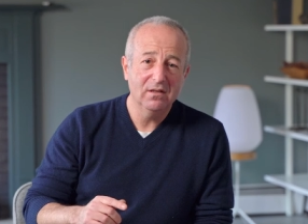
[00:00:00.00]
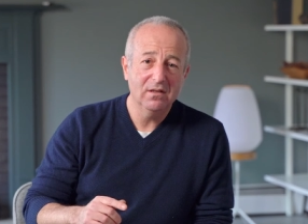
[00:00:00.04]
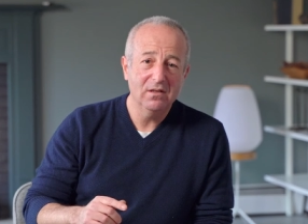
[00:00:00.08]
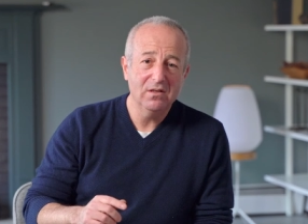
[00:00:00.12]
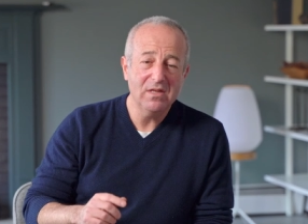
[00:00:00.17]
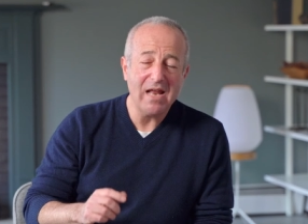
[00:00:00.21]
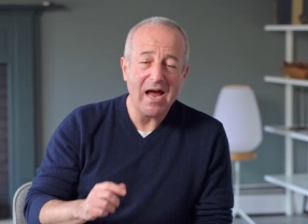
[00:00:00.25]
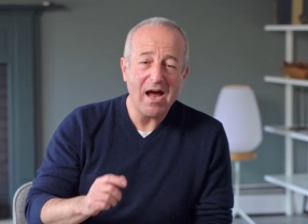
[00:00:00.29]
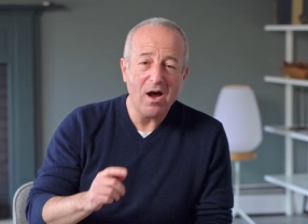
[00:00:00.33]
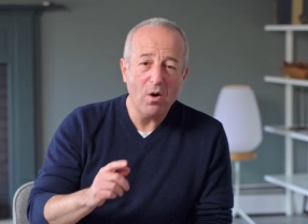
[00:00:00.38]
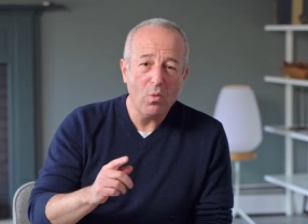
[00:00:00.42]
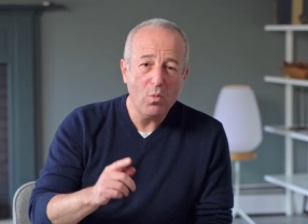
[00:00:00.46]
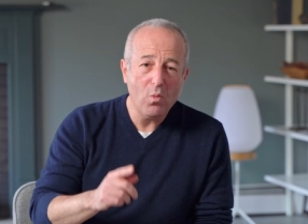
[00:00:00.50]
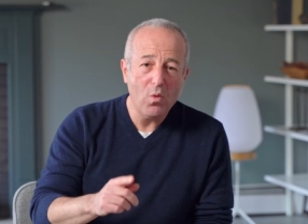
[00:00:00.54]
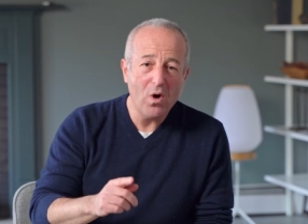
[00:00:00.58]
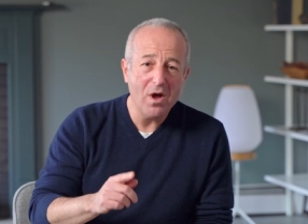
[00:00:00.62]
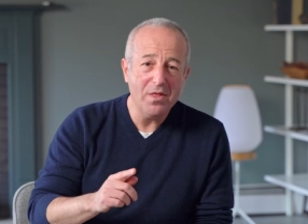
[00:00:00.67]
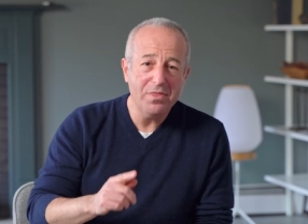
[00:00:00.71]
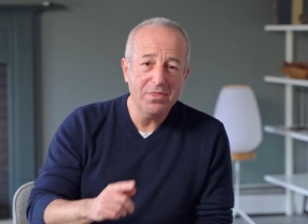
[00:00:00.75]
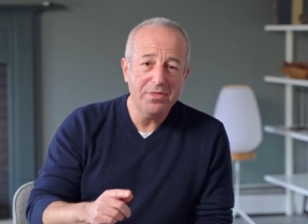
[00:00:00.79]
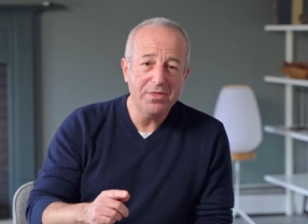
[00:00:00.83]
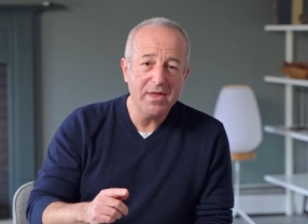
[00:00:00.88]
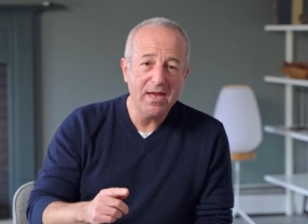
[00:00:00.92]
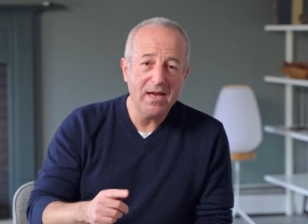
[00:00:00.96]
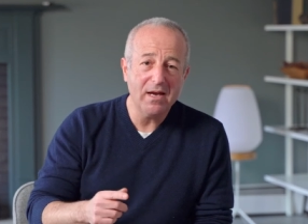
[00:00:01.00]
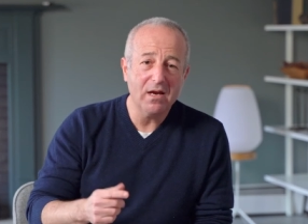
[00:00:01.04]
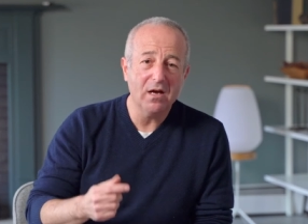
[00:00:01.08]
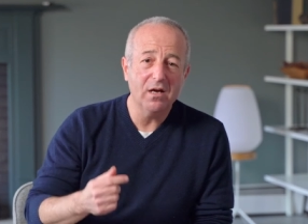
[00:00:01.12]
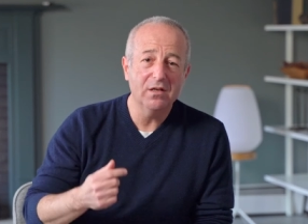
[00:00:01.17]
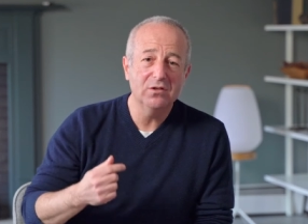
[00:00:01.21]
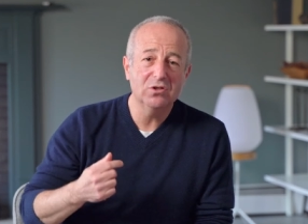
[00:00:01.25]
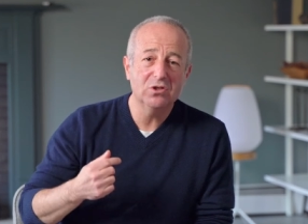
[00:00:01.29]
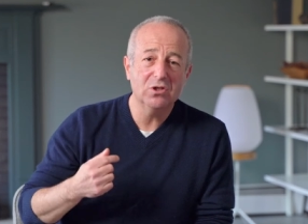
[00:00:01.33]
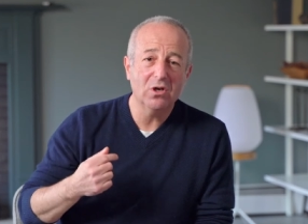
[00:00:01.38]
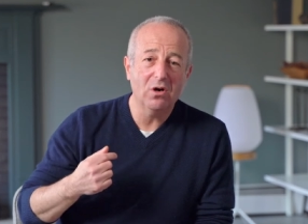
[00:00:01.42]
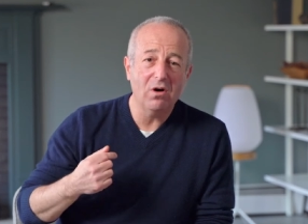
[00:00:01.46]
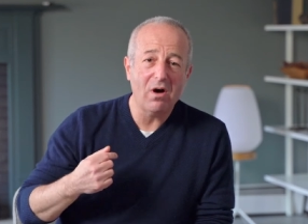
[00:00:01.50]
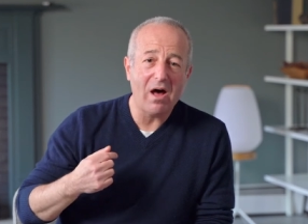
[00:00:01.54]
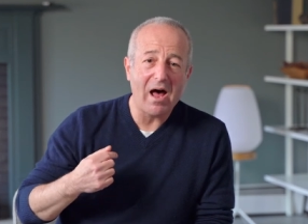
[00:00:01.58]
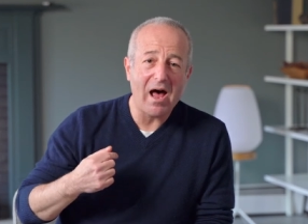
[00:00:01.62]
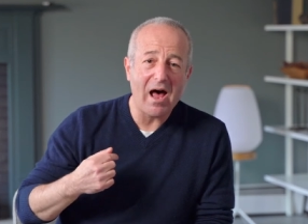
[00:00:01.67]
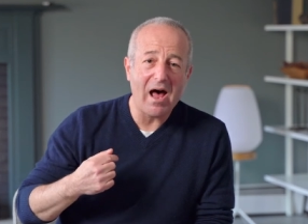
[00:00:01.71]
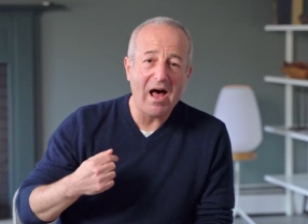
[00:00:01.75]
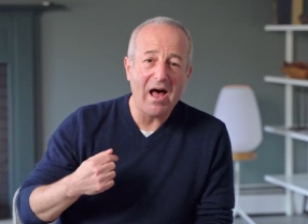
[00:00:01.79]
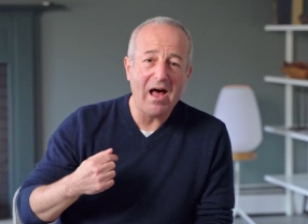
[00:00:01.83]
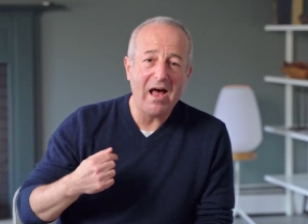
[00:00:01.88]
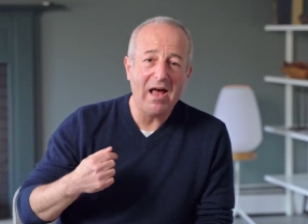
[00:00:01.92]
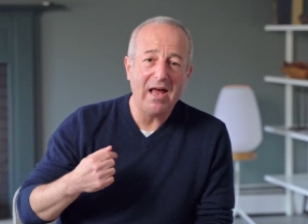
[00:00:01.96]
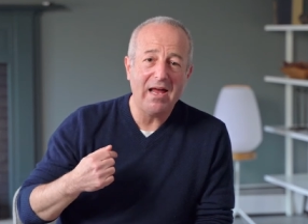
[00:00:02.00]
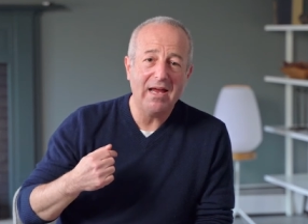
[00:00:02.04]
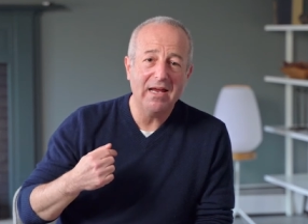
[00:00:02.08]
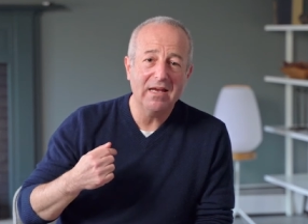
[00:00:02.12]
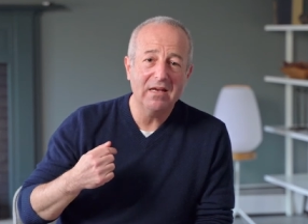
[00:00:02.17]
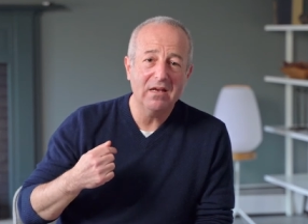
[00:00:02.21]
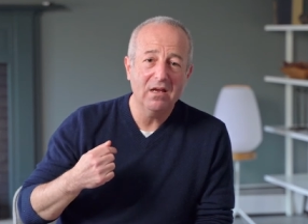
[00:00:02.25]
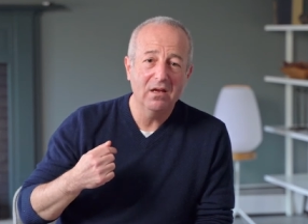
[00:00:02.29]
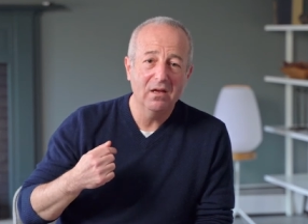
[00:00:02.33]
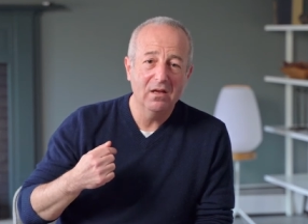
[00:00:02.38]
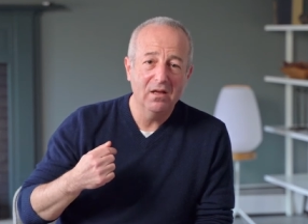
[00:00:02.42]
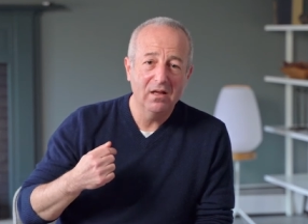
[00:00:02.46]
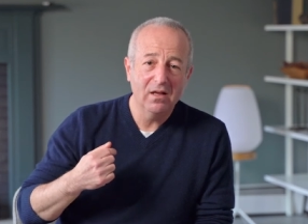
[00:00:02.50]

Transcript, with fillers: Not one thing until I